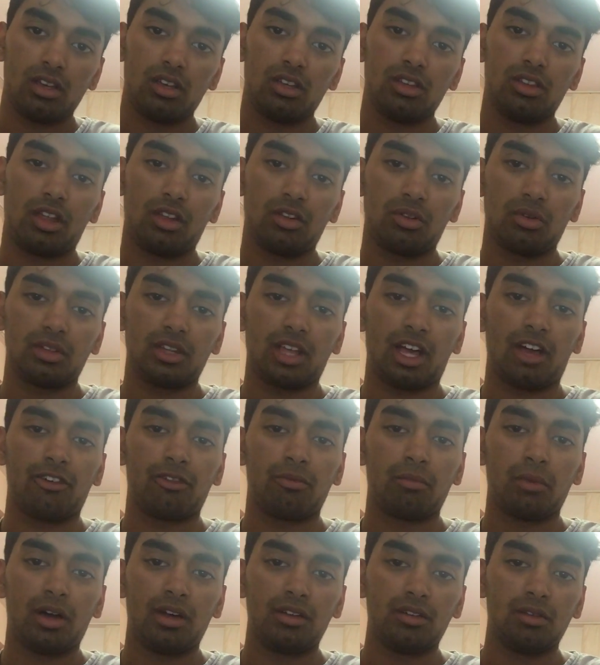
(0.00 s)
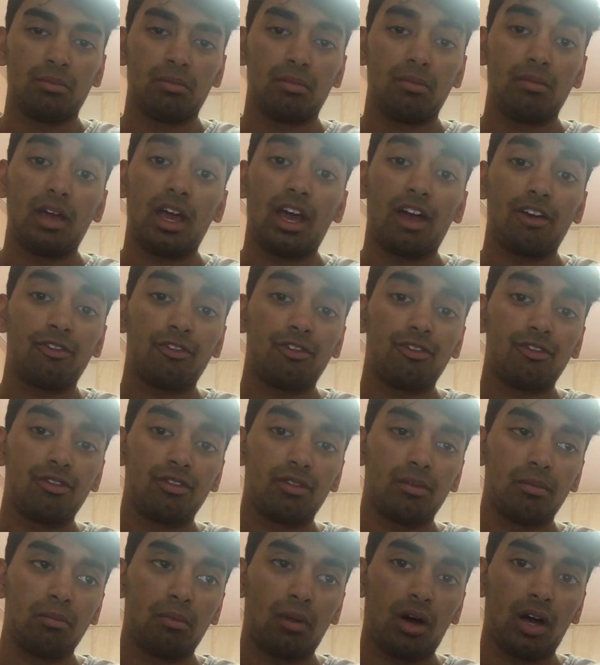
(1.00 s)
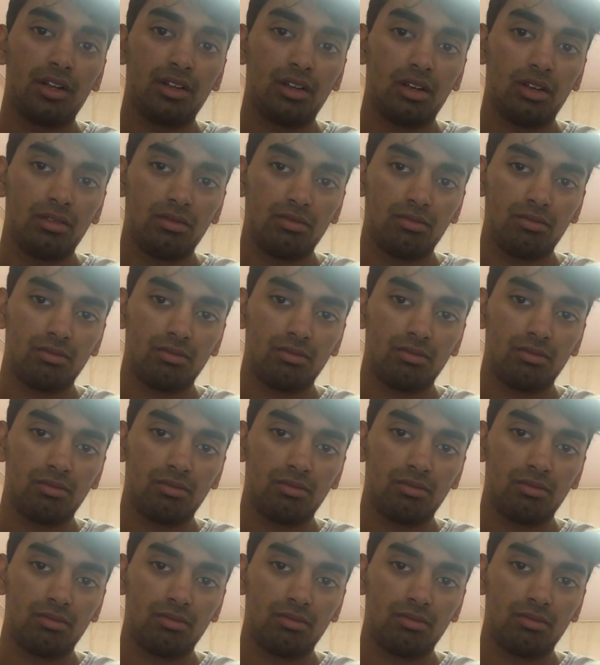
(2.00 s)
Then doing F minor,